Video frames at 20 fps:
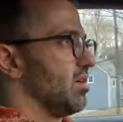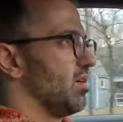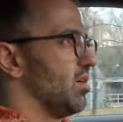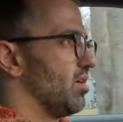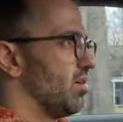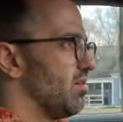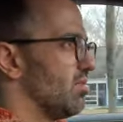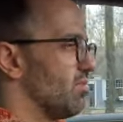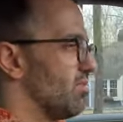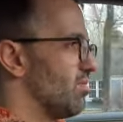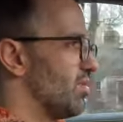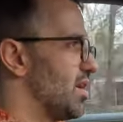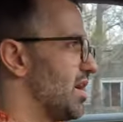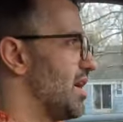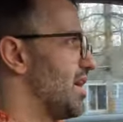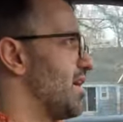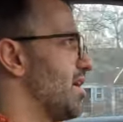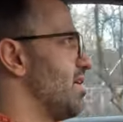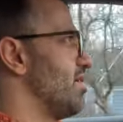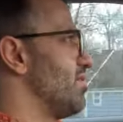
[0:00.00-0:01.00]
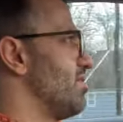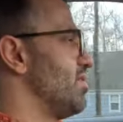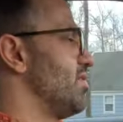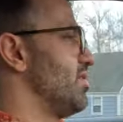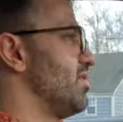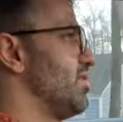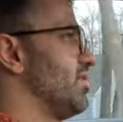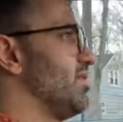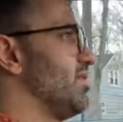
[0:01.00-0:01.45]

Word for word: Oh, wow.